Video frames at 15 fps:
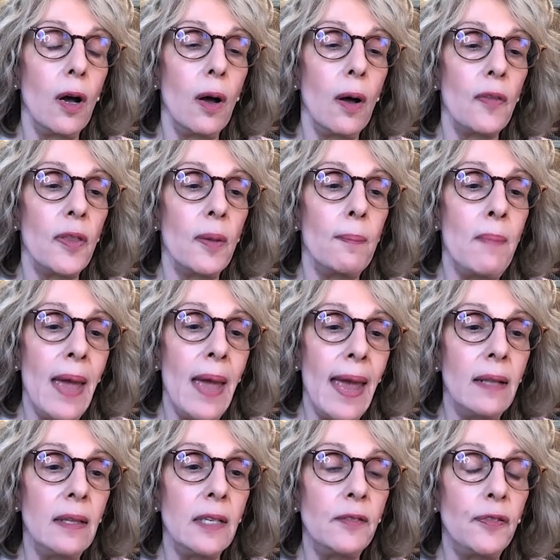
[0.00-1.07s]
the
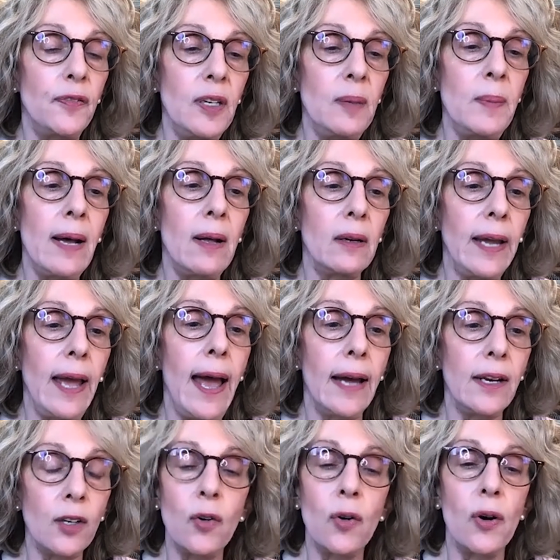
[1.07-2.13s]
male and female
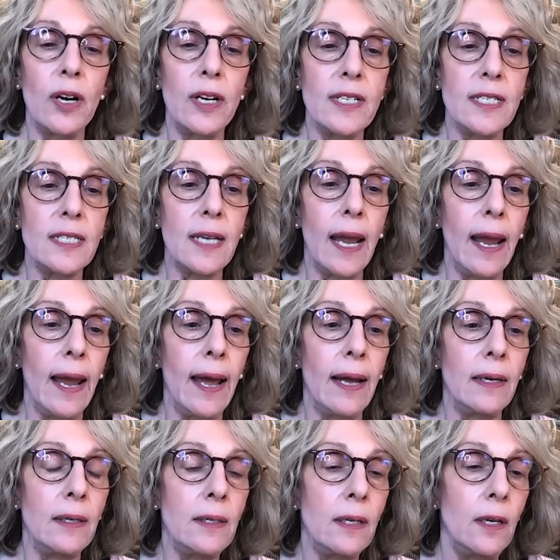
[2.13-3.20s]
categories
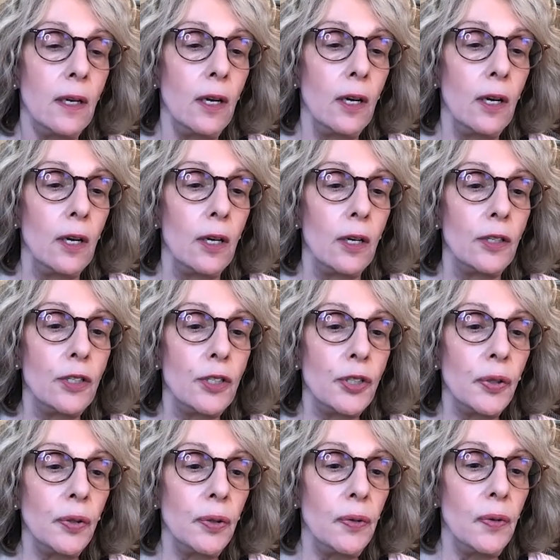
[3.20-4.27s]
and
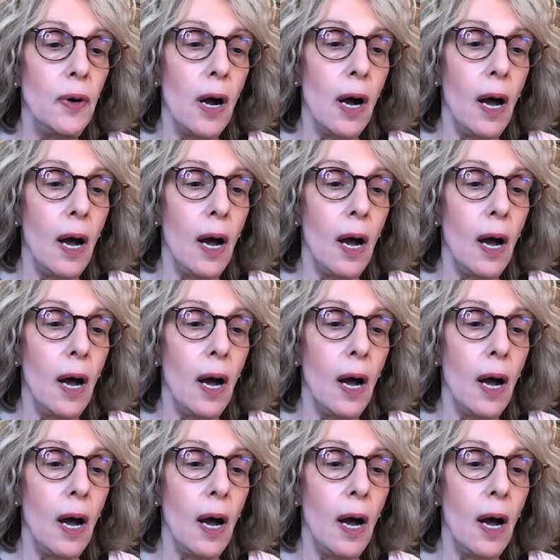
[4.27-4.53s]
to